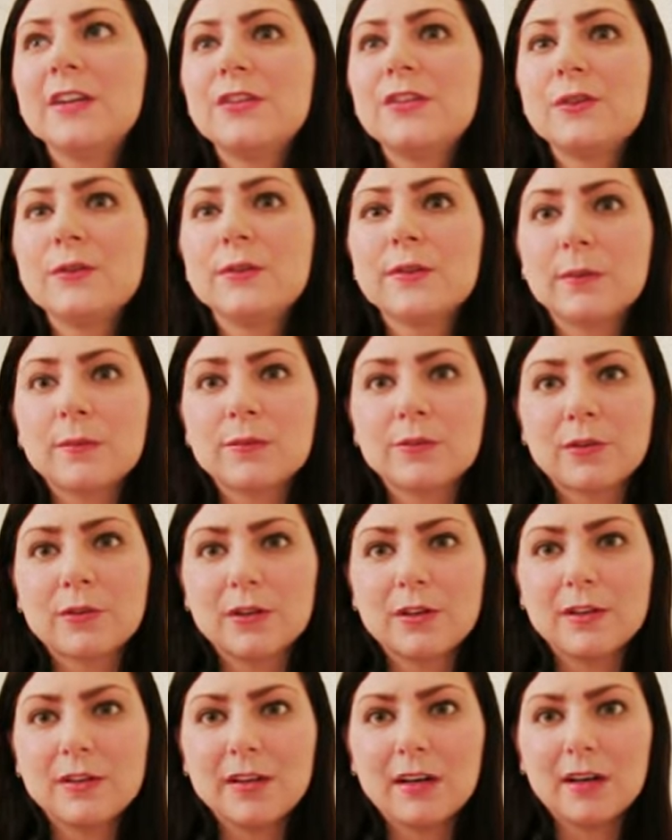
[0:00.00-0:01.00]
do some
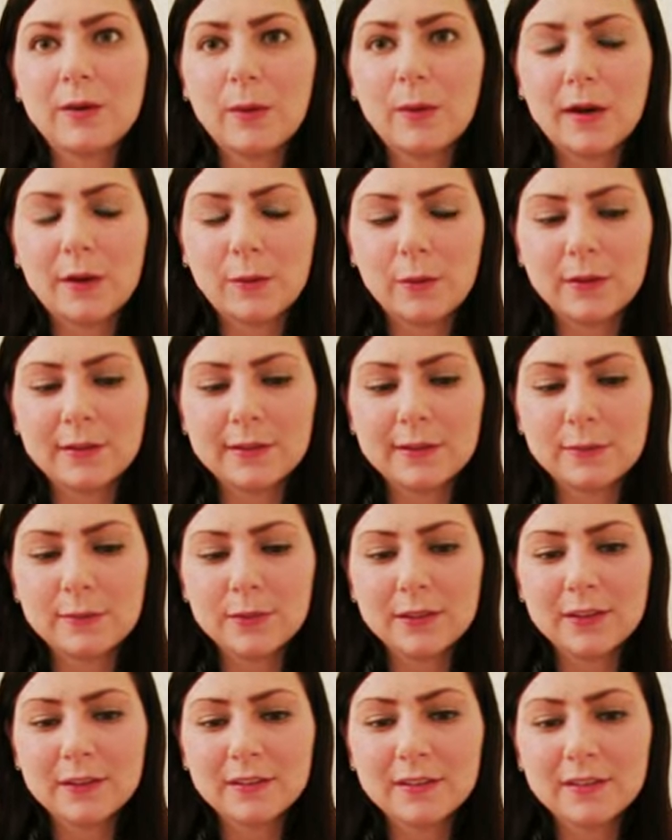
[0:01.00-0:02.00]
sort of DIY with it,
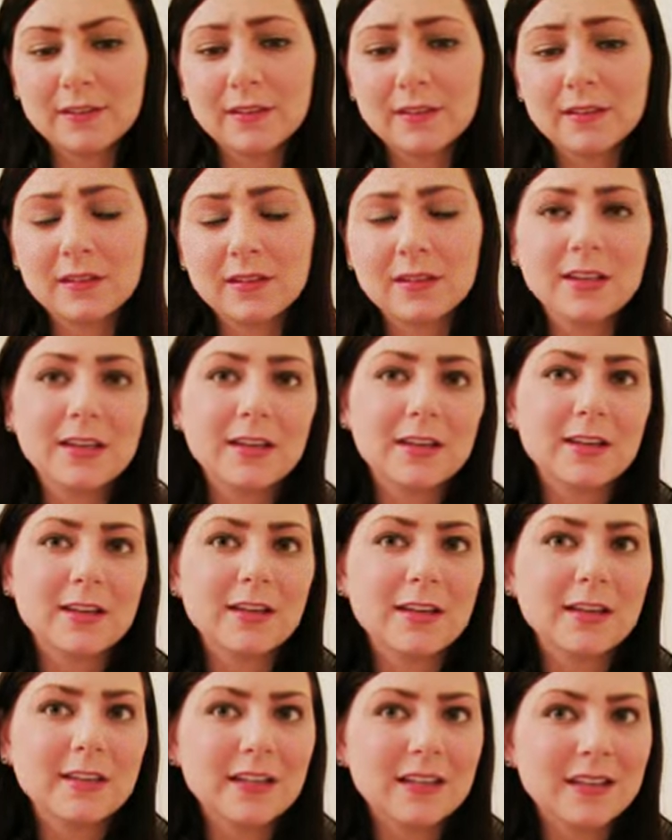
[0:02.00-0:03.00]
because at
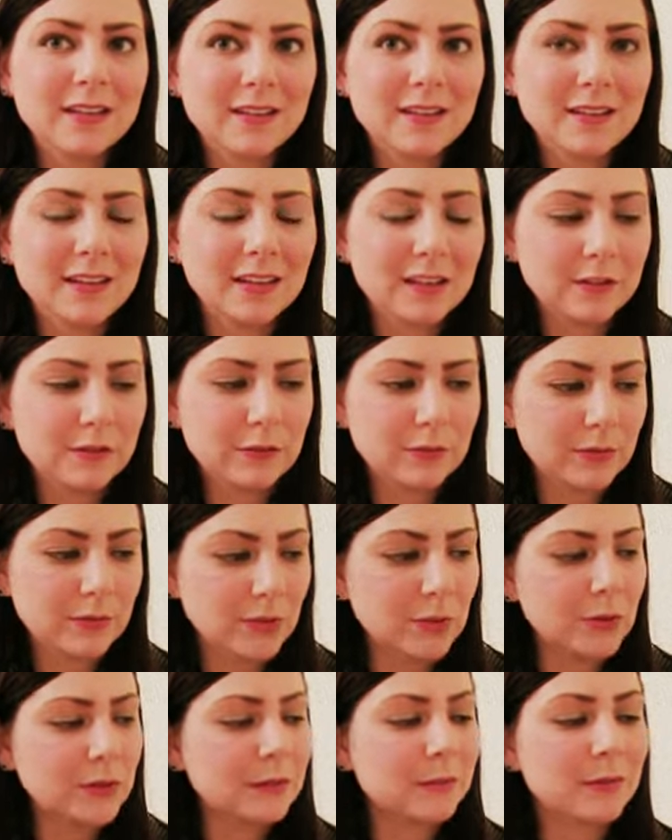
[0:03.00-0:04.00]
the end of the day, it's really
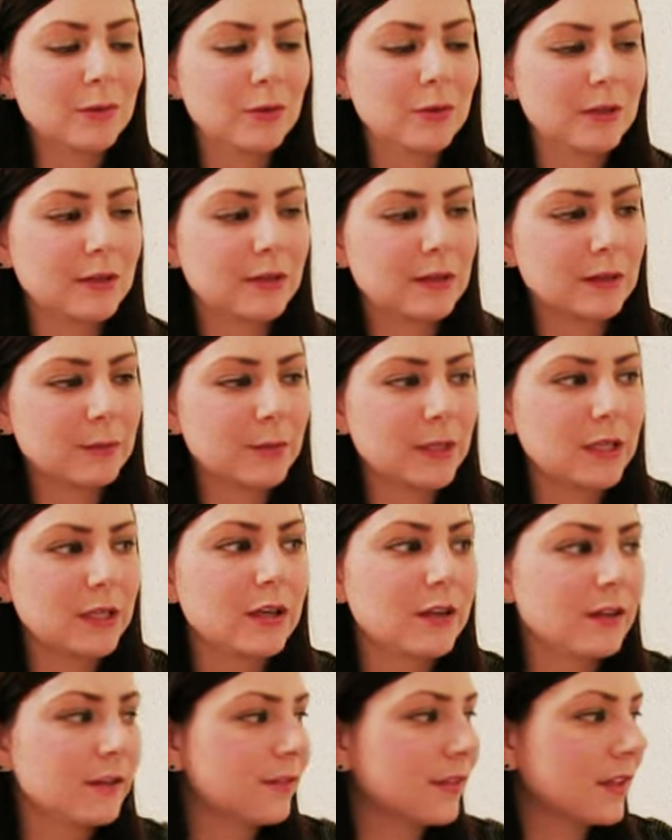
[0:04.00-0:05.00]
going to be worth it. I mean,
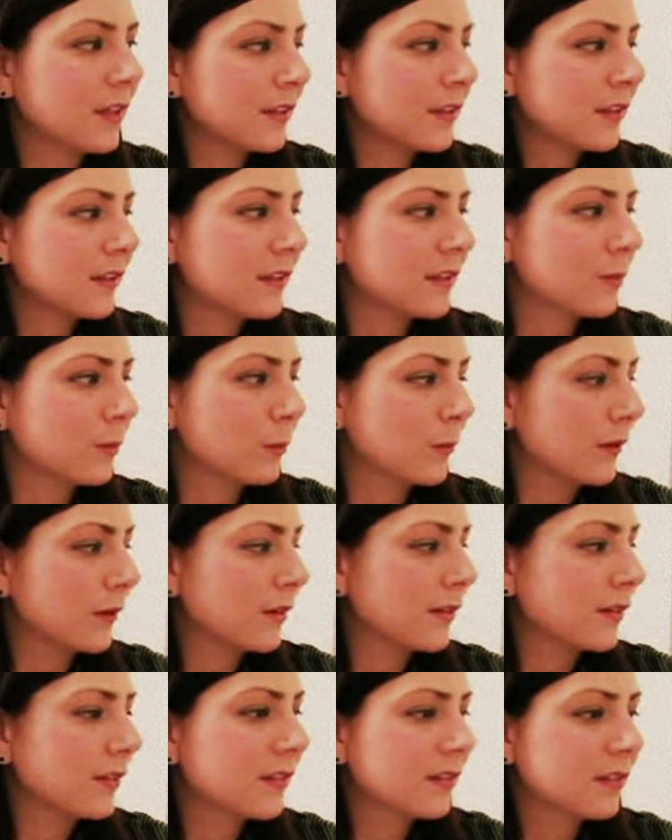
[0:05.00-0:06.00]
all of this
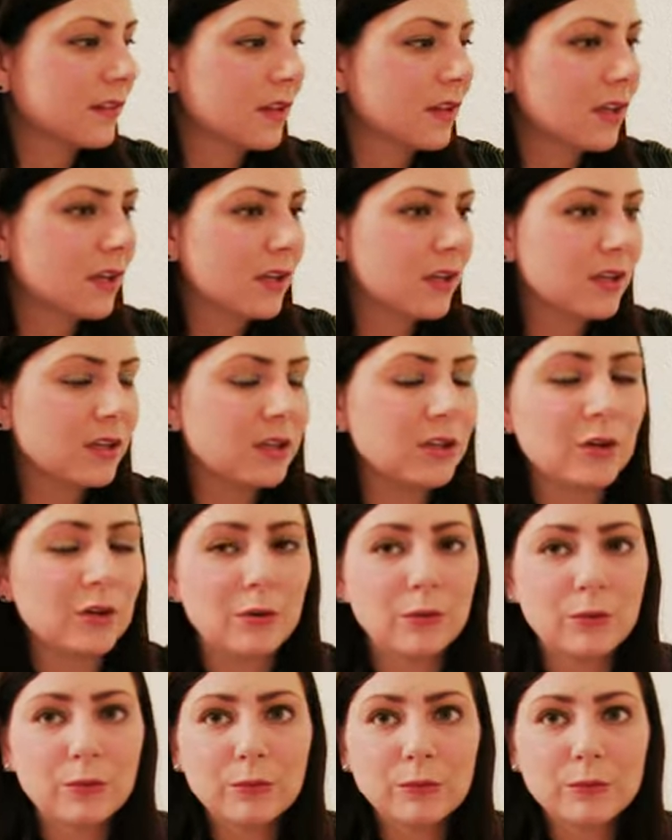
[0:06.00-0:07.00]
was, you
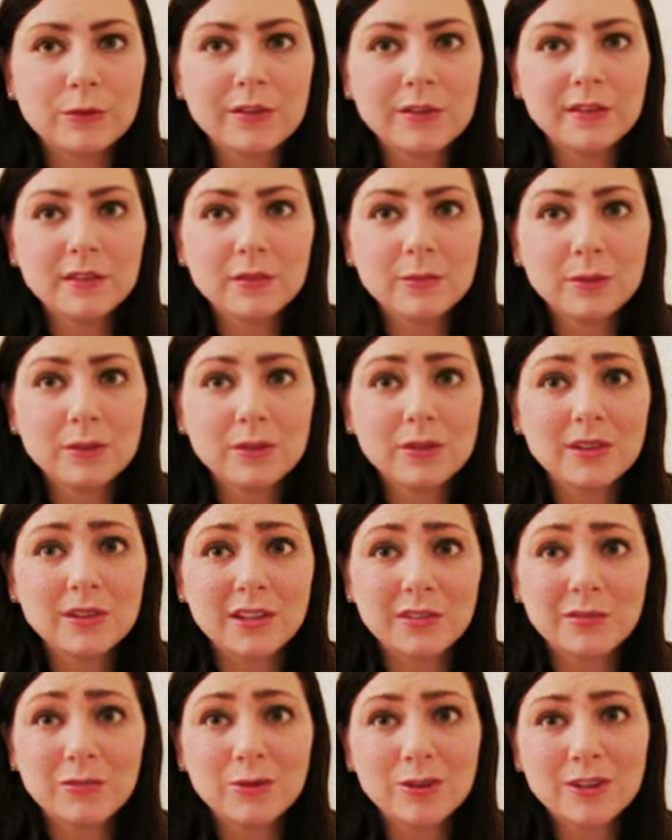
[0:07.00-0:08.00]
know, reasonable, and
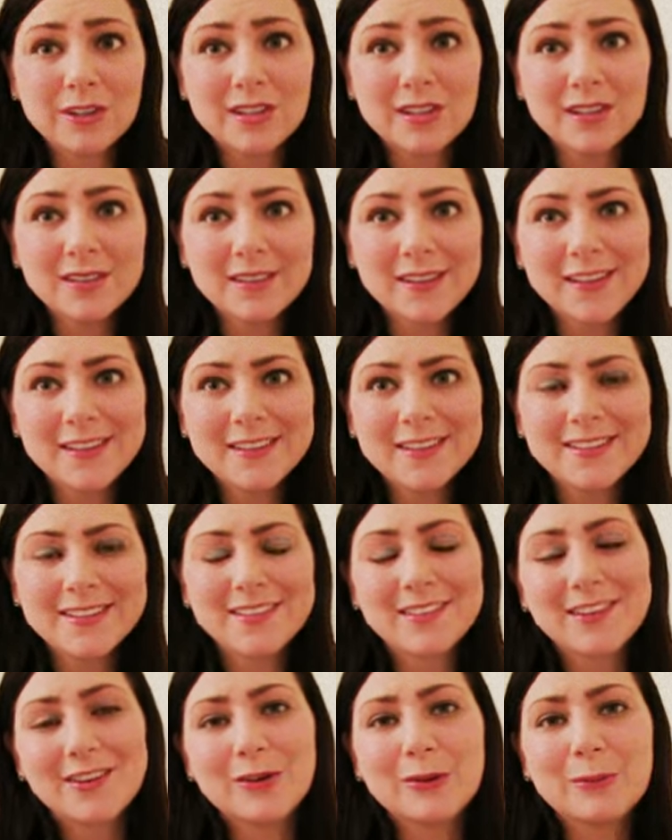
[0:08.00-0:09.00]
I've worn it a lot,
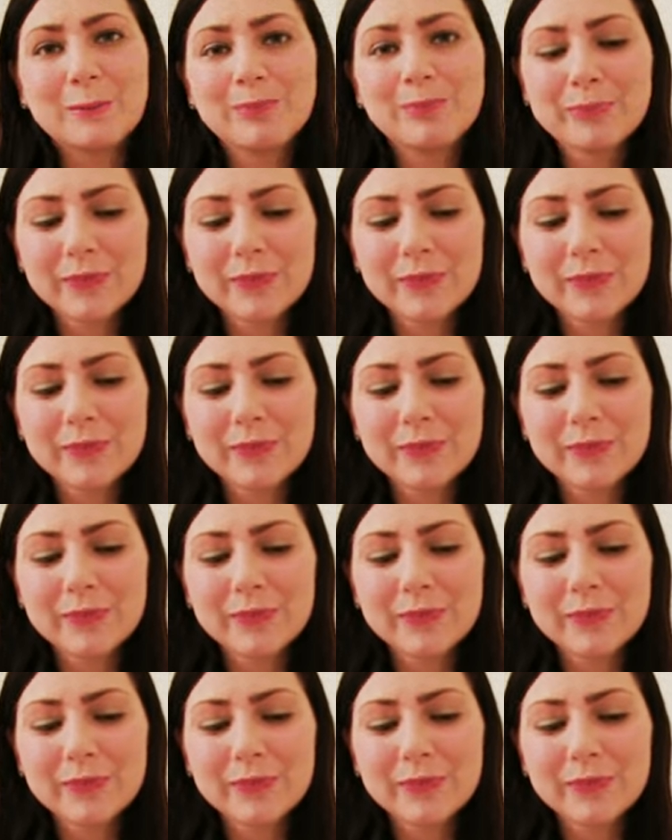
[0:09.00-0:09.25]
so